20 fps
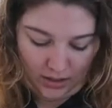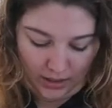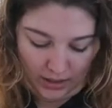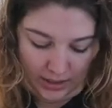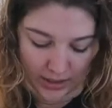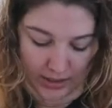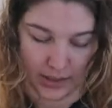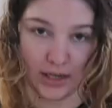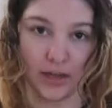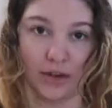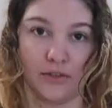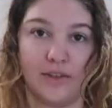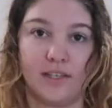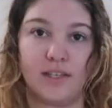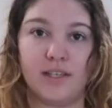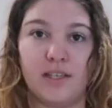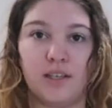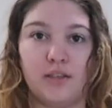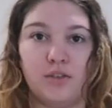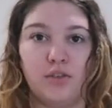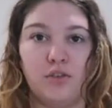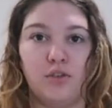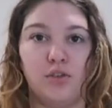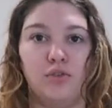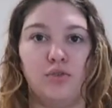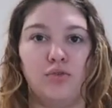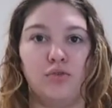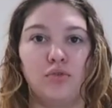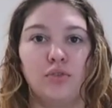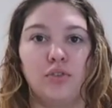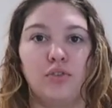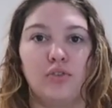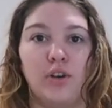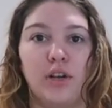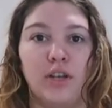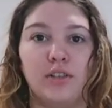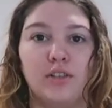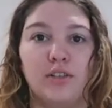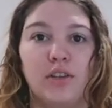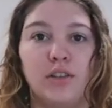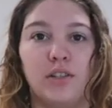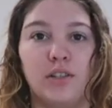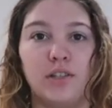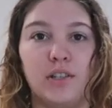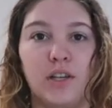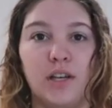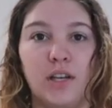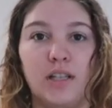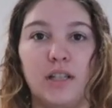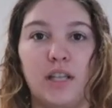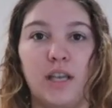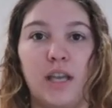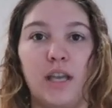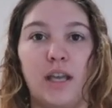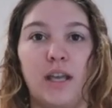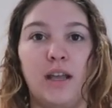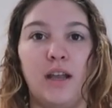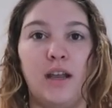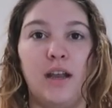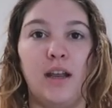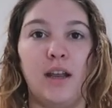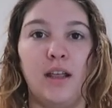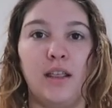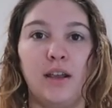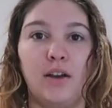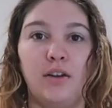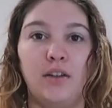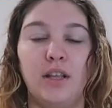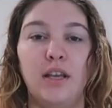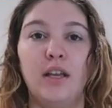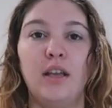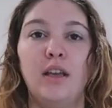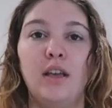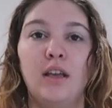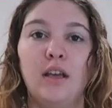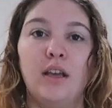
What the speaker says: and then obviously the two drawstrings on the side there and there.